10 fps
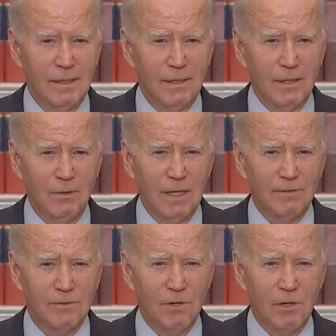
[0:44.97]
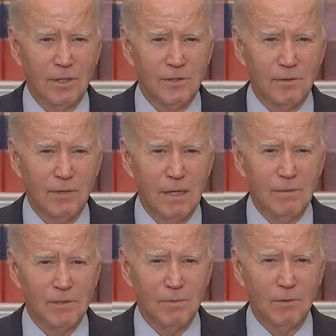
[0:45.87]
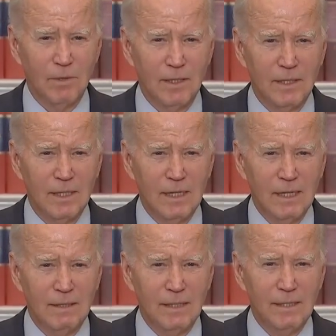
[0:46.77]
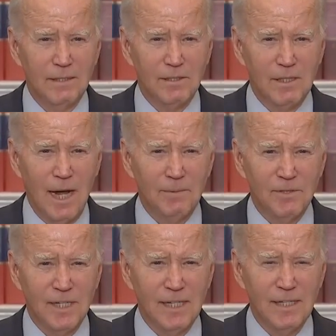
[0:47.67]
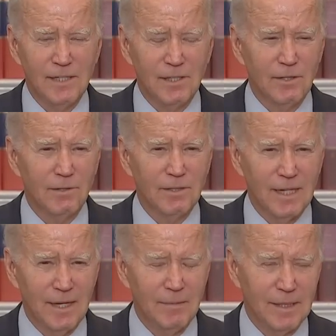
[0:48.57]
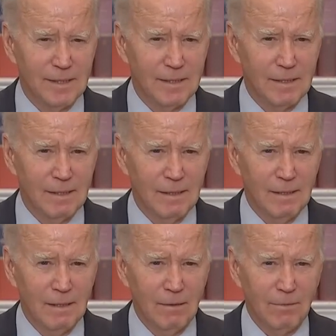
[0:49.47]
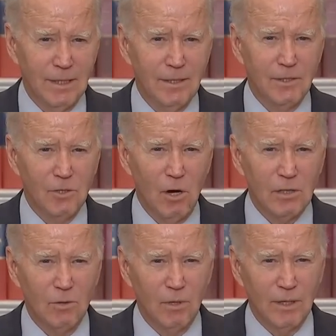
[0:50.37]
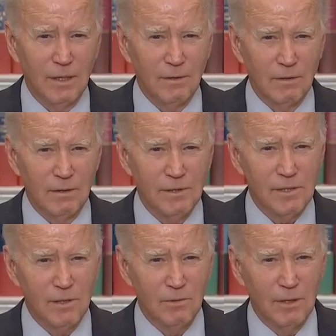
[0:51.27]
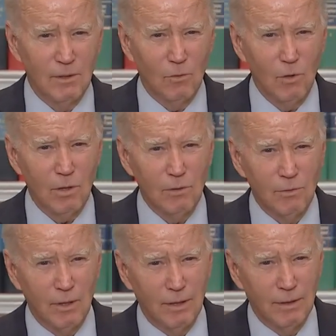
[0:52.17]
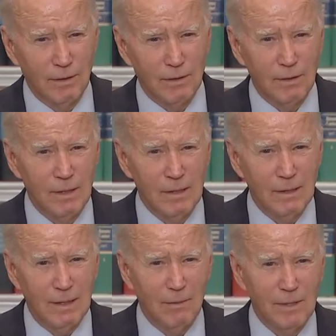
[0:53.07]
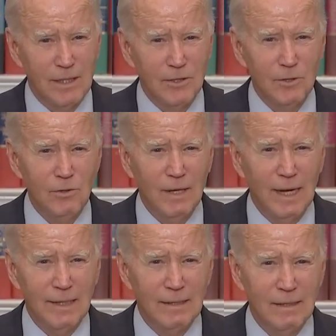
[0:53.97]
You know, we have strong disagreements, but we need to stop seeing each other as enemies. We need to talk to one another, listen to one another, work with one another, and we can do that.